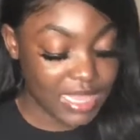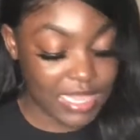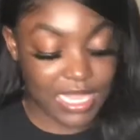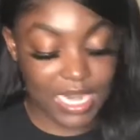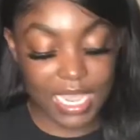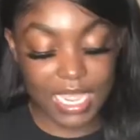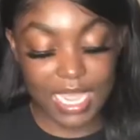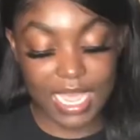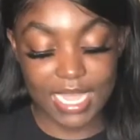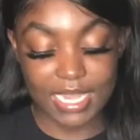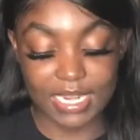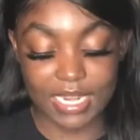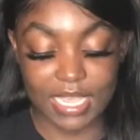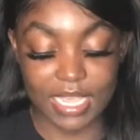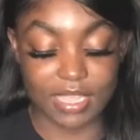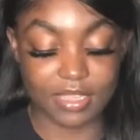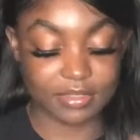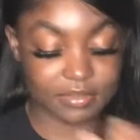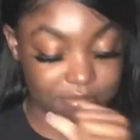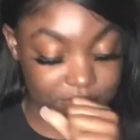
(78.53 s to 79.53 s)
that I got
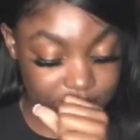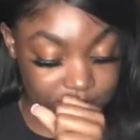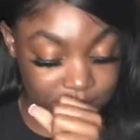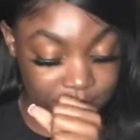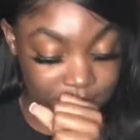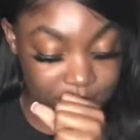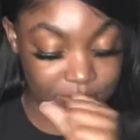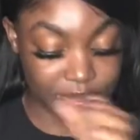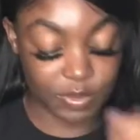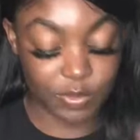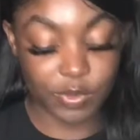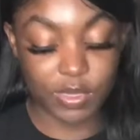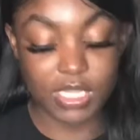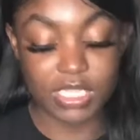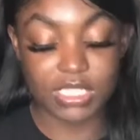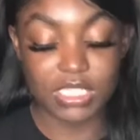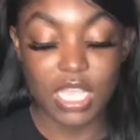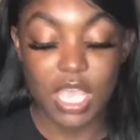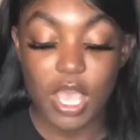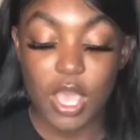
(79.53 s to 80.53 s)
down
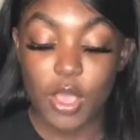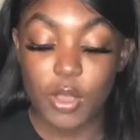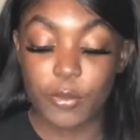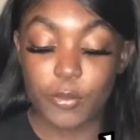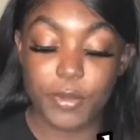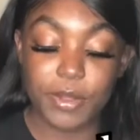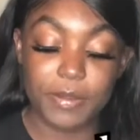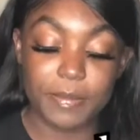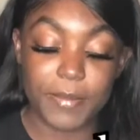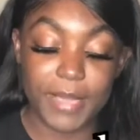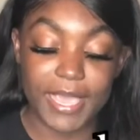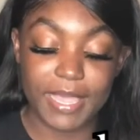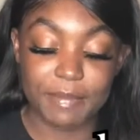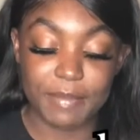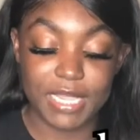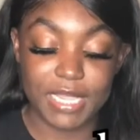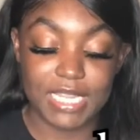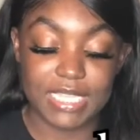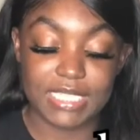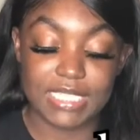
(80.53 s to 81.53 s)
was, what
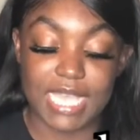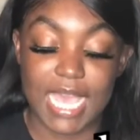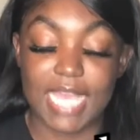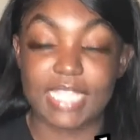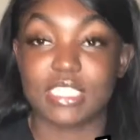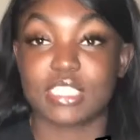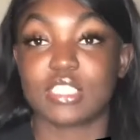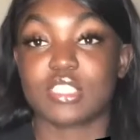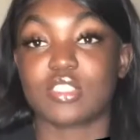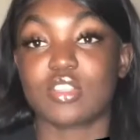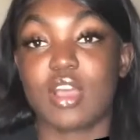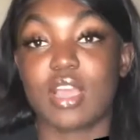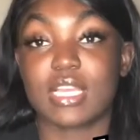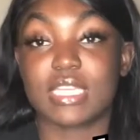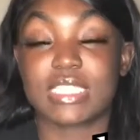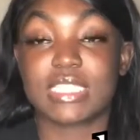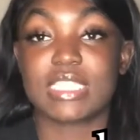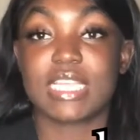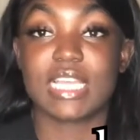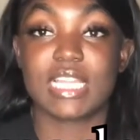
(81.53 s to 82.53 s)
made me decide to
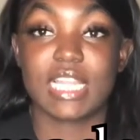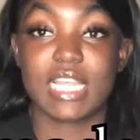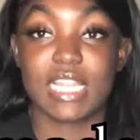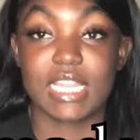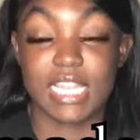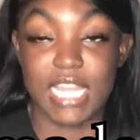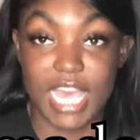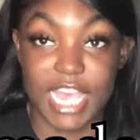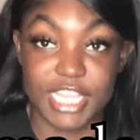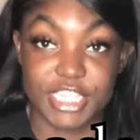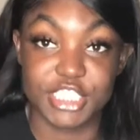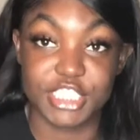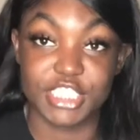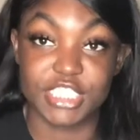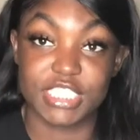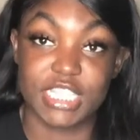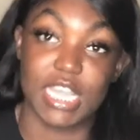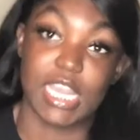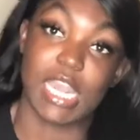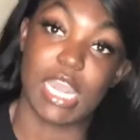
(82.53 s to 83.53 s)
start selling
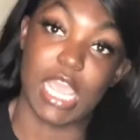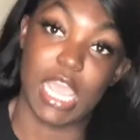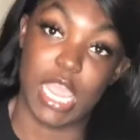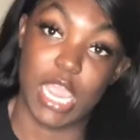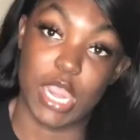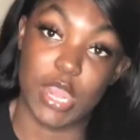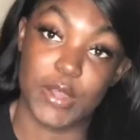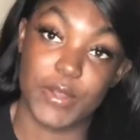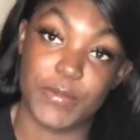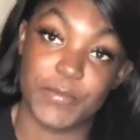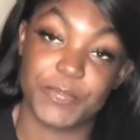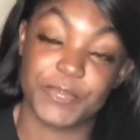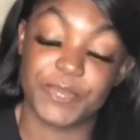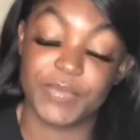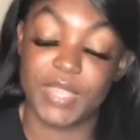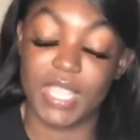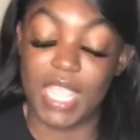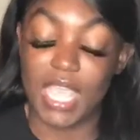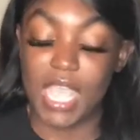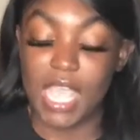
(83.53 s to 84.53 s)
lashes and hair?
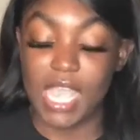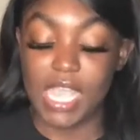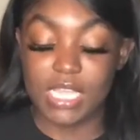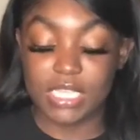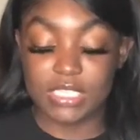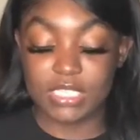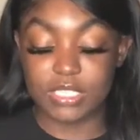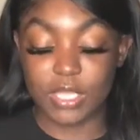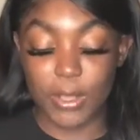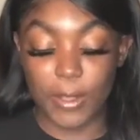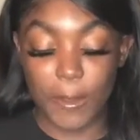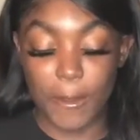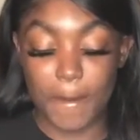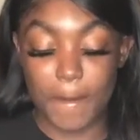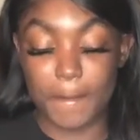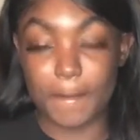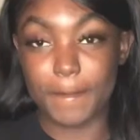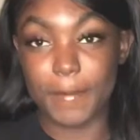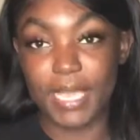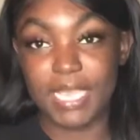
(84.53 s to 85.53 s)
So
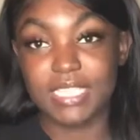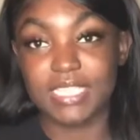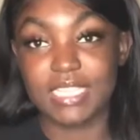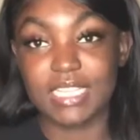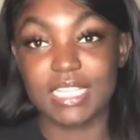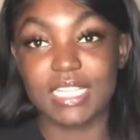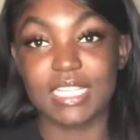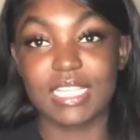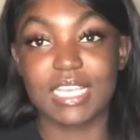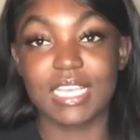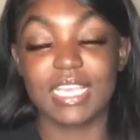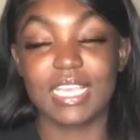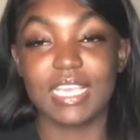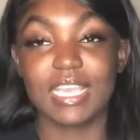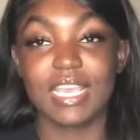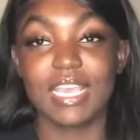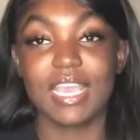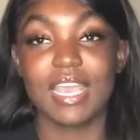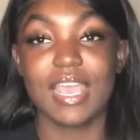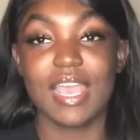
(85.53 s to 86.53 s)

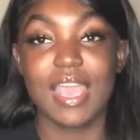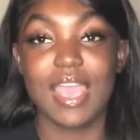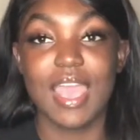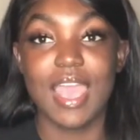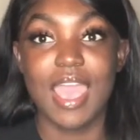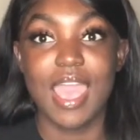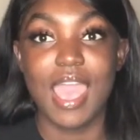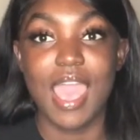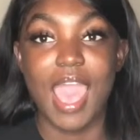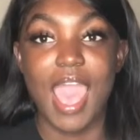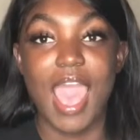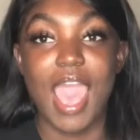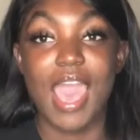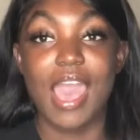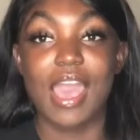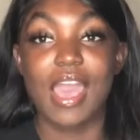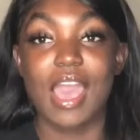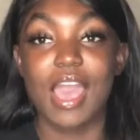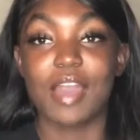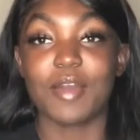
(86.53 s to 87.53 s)
basically,
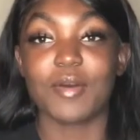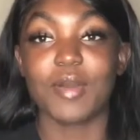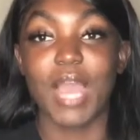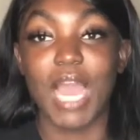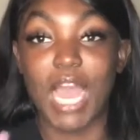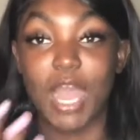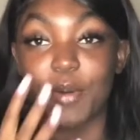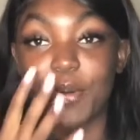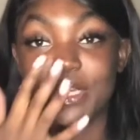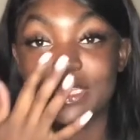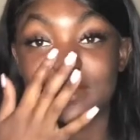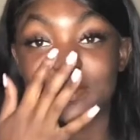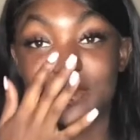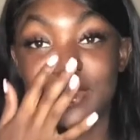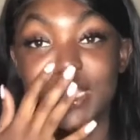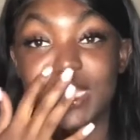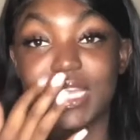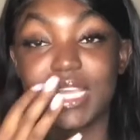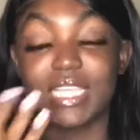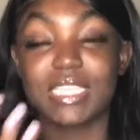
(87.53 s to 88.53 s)
I always
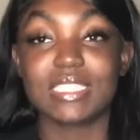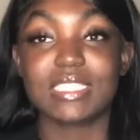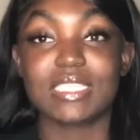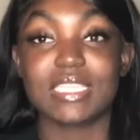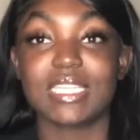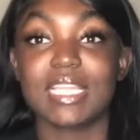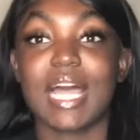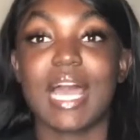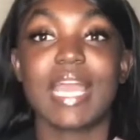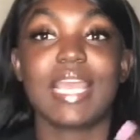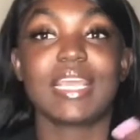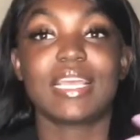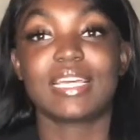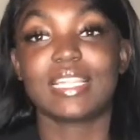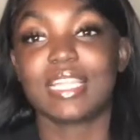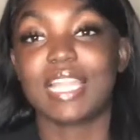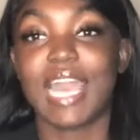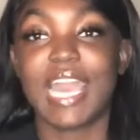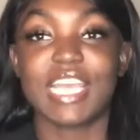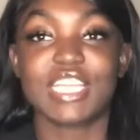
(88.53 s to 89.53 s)
been into like
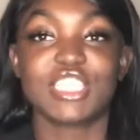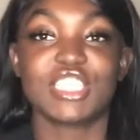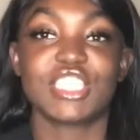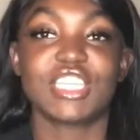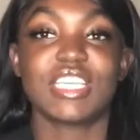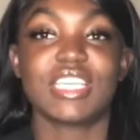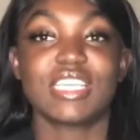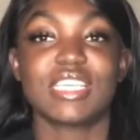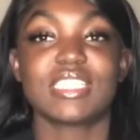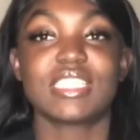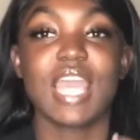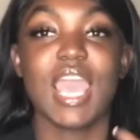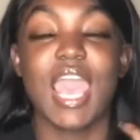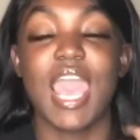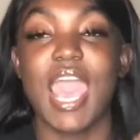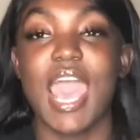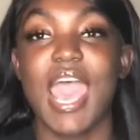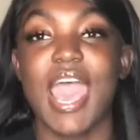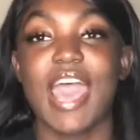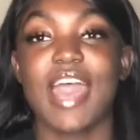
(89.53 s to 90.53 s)
lashes.
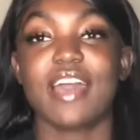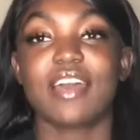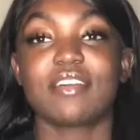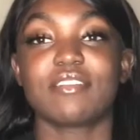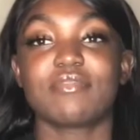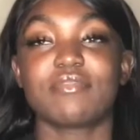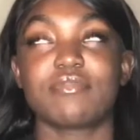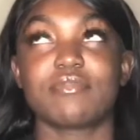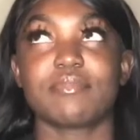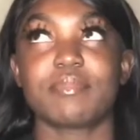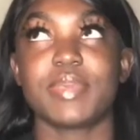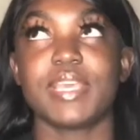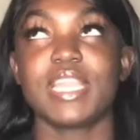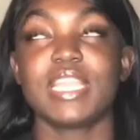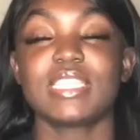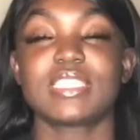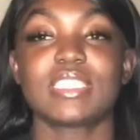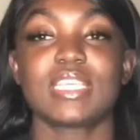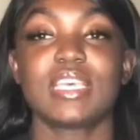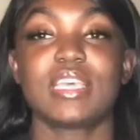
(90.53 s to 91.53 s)
I've been
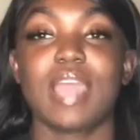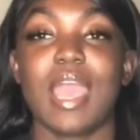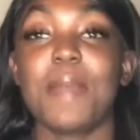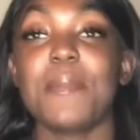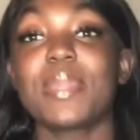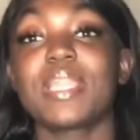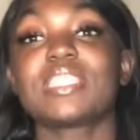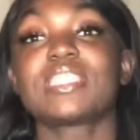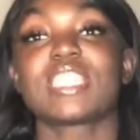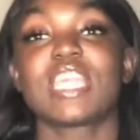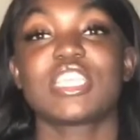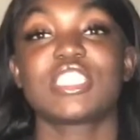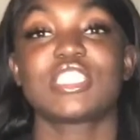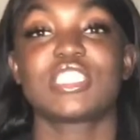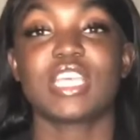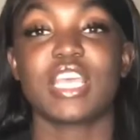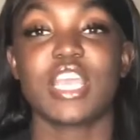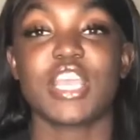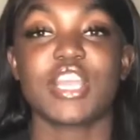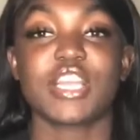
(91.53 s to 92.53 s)
into I've been into
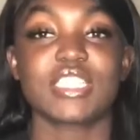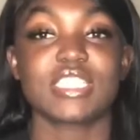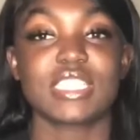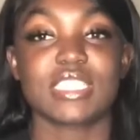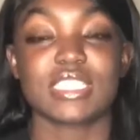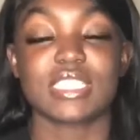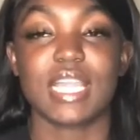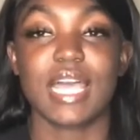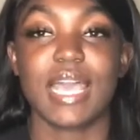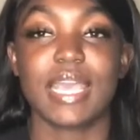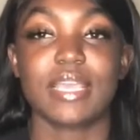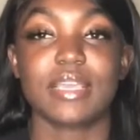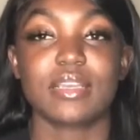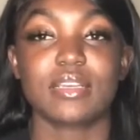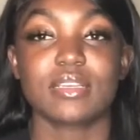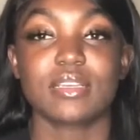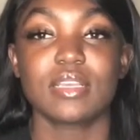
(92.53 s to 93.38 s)
lashes and hair since like